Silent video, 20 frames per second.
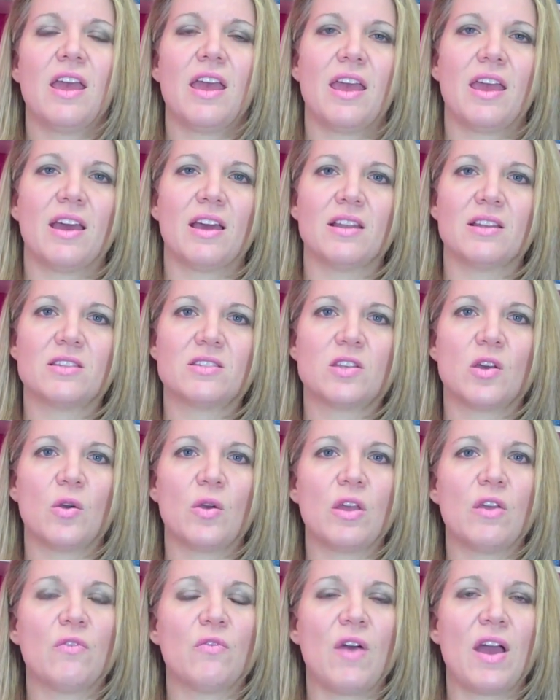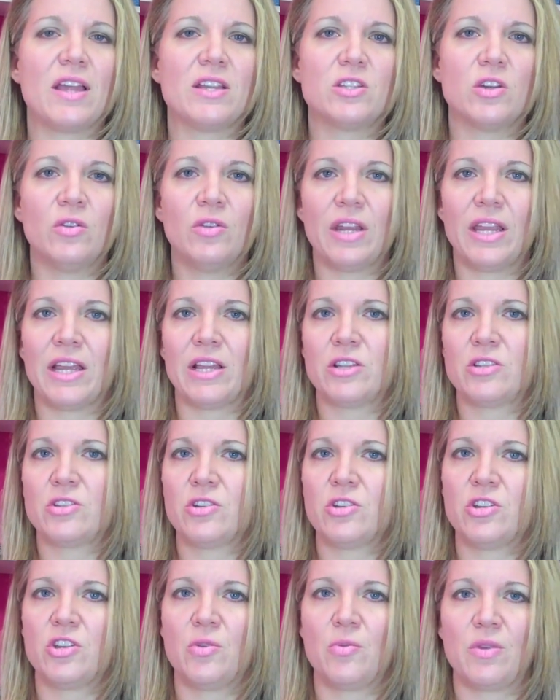And so if I don't answer
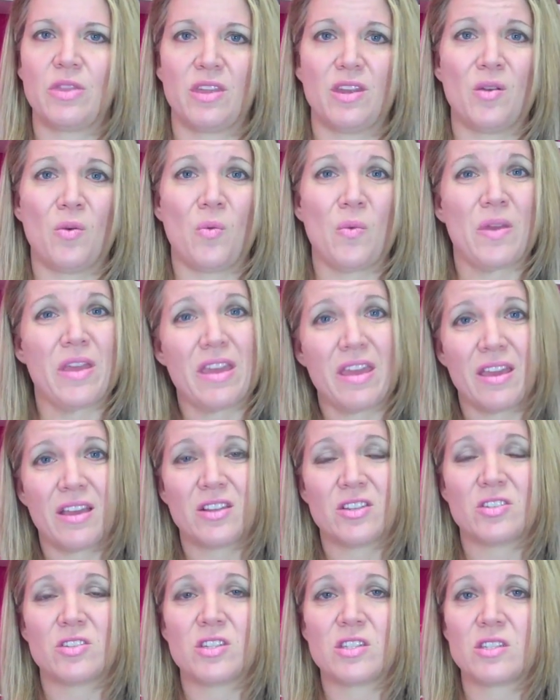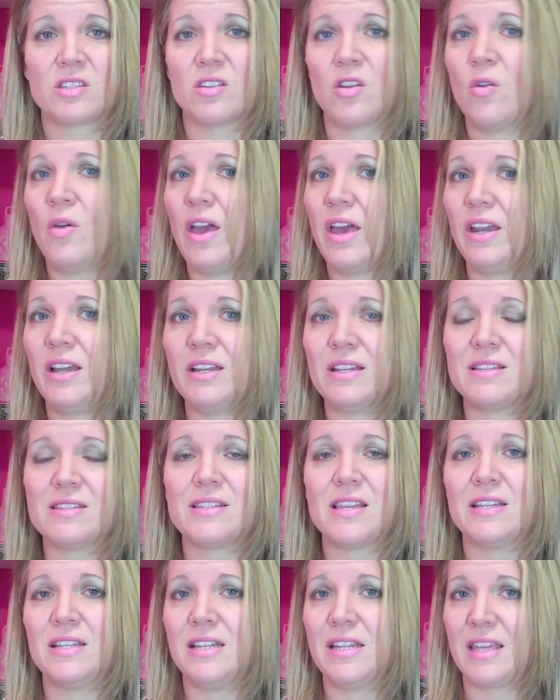you within a week, just go ahead and
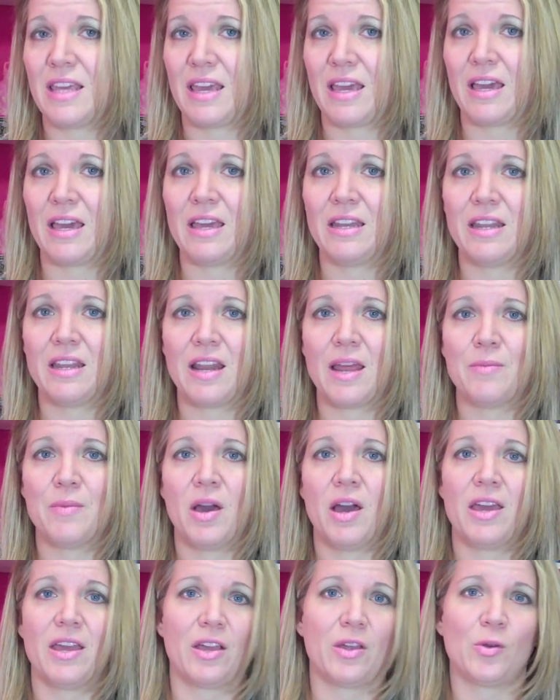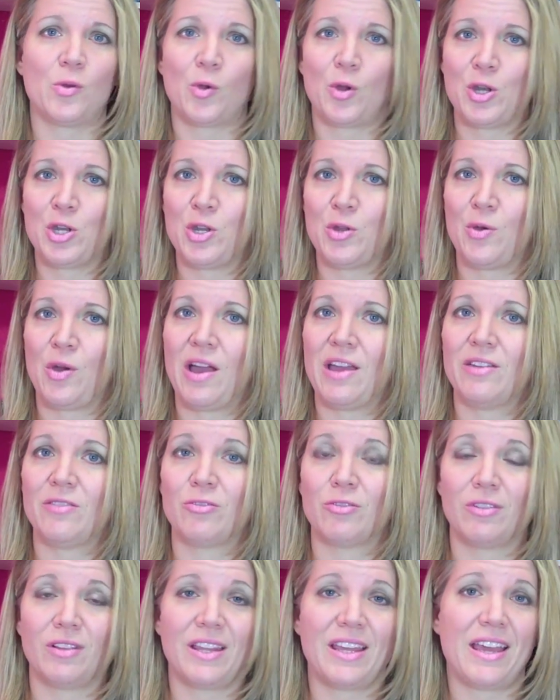send it again. And I'm not ignoring you. I
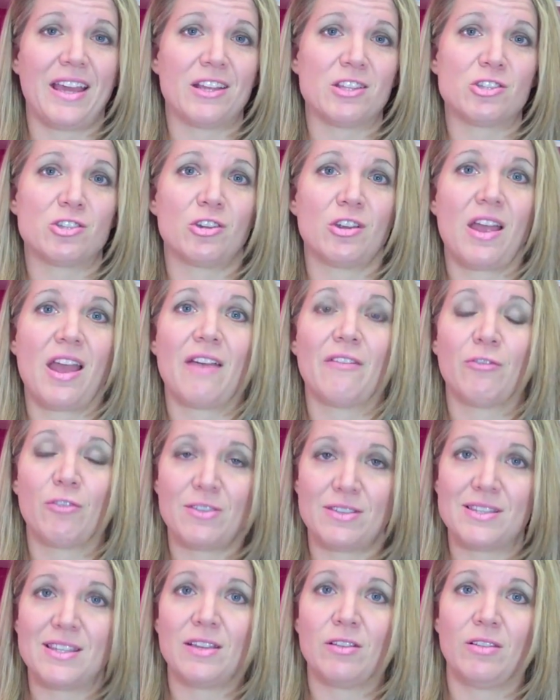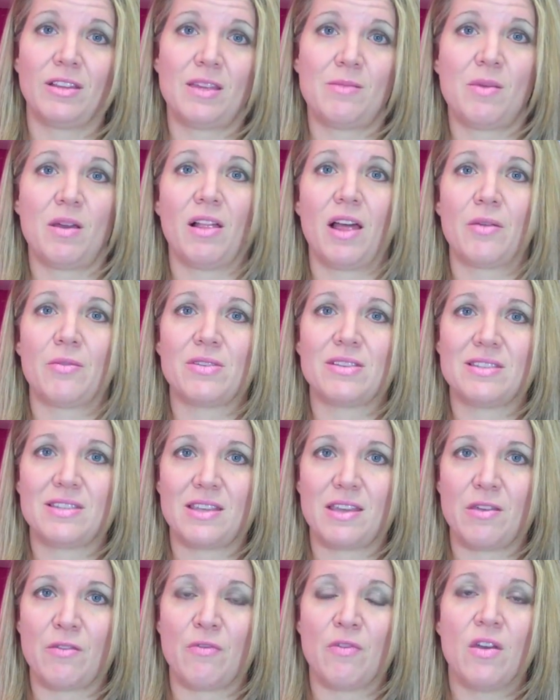really answer every single email I
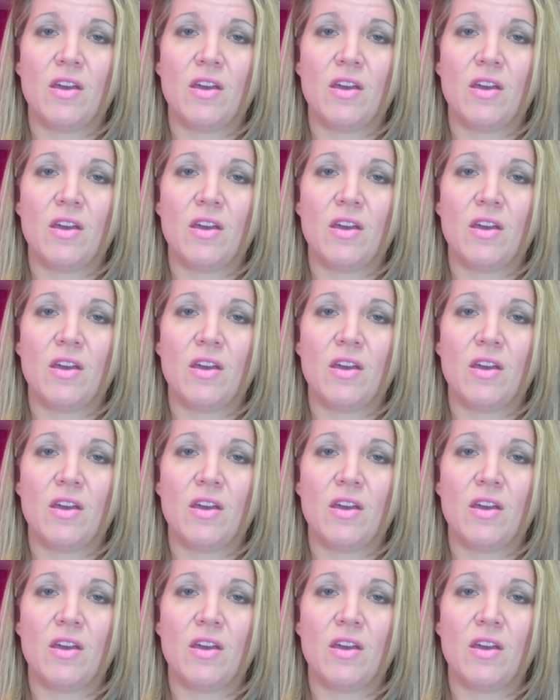receive.